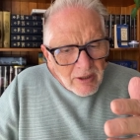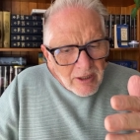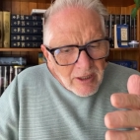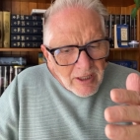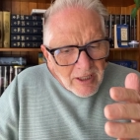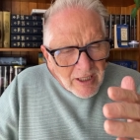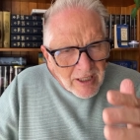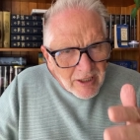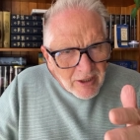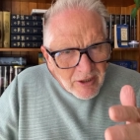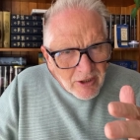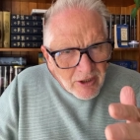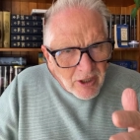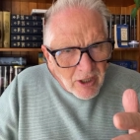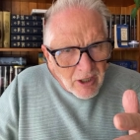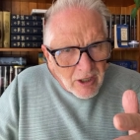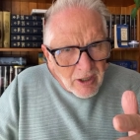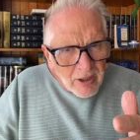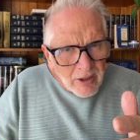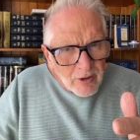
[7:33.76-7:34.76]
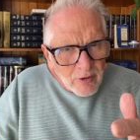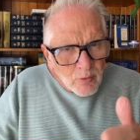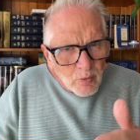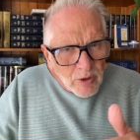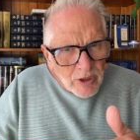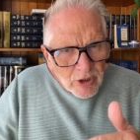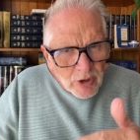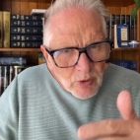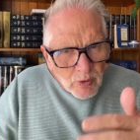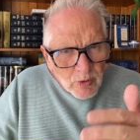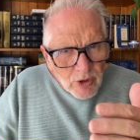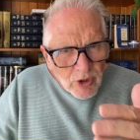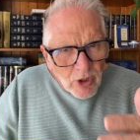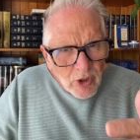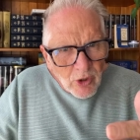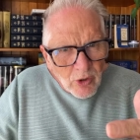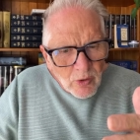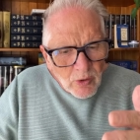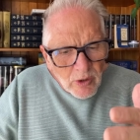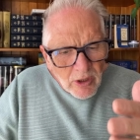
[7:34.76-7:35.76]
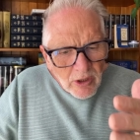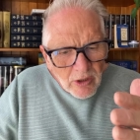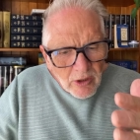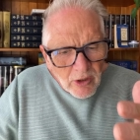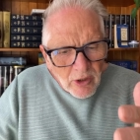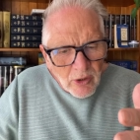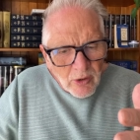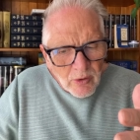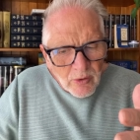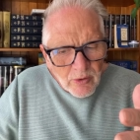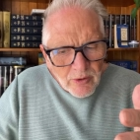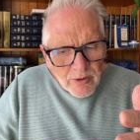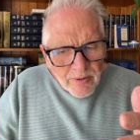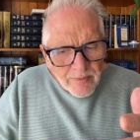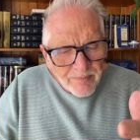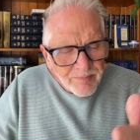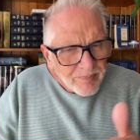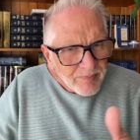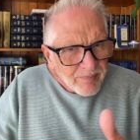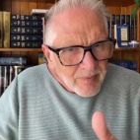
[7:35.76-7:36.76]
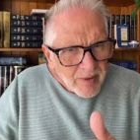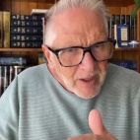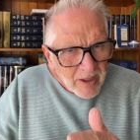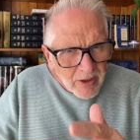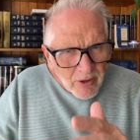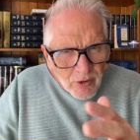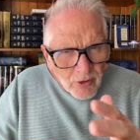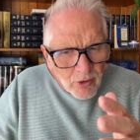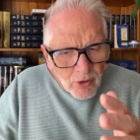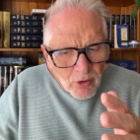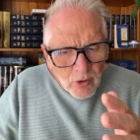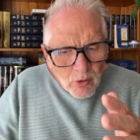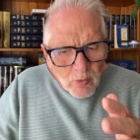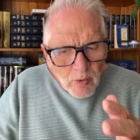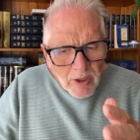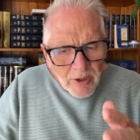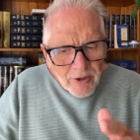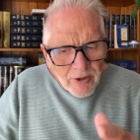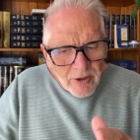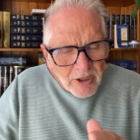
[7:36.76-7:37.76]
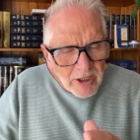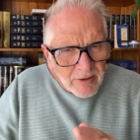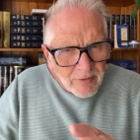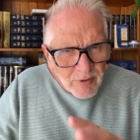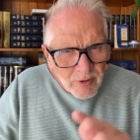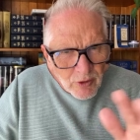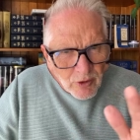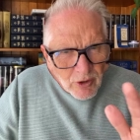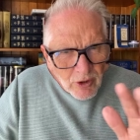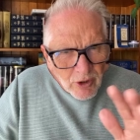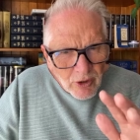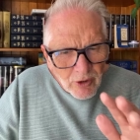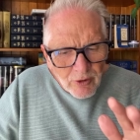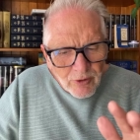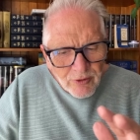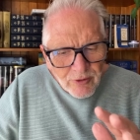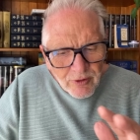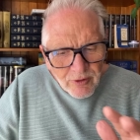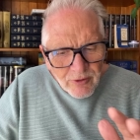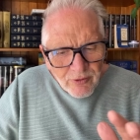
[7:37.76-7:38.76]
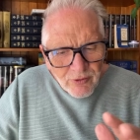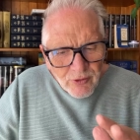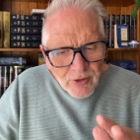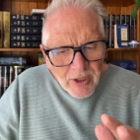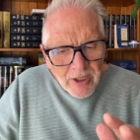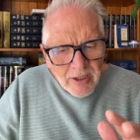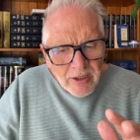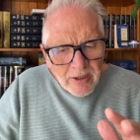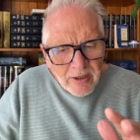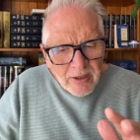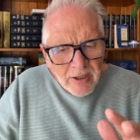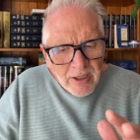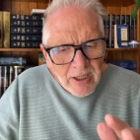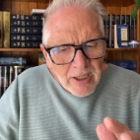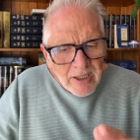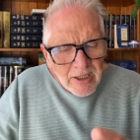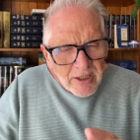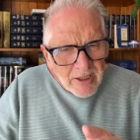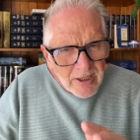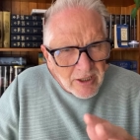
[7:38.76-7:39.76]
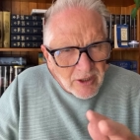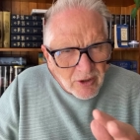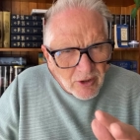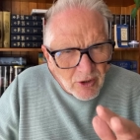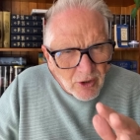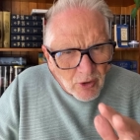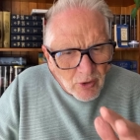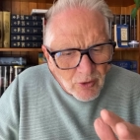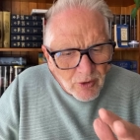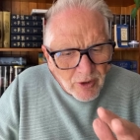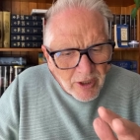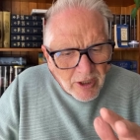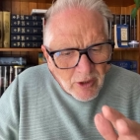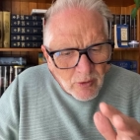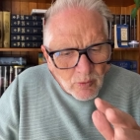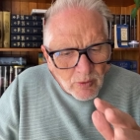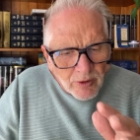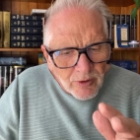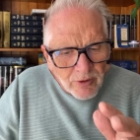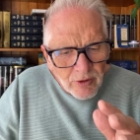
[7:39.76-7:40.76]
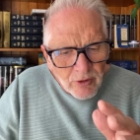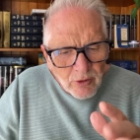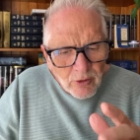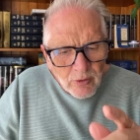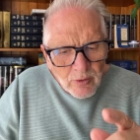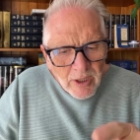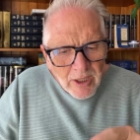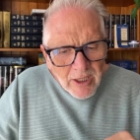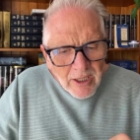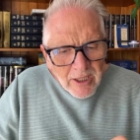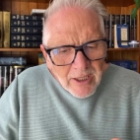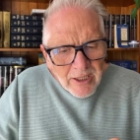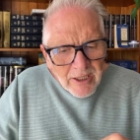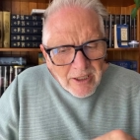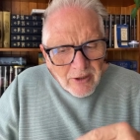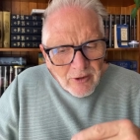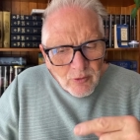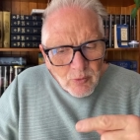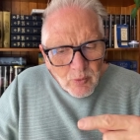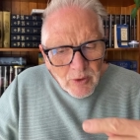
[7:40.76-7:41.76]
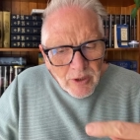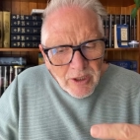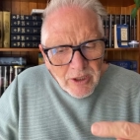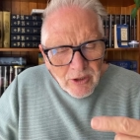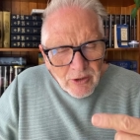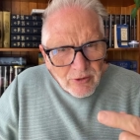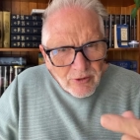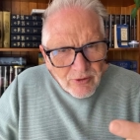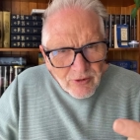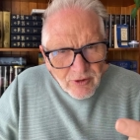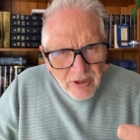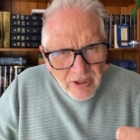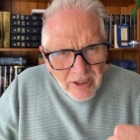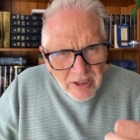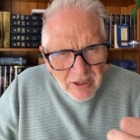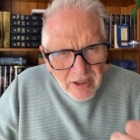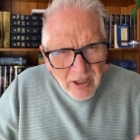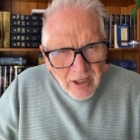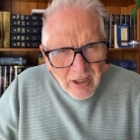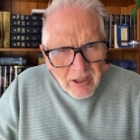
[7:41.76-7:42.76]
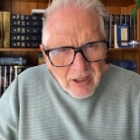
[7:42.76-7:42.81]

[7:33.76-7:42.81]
There is a place in God where you go alone. No one, not even your closest friend, can go there with you.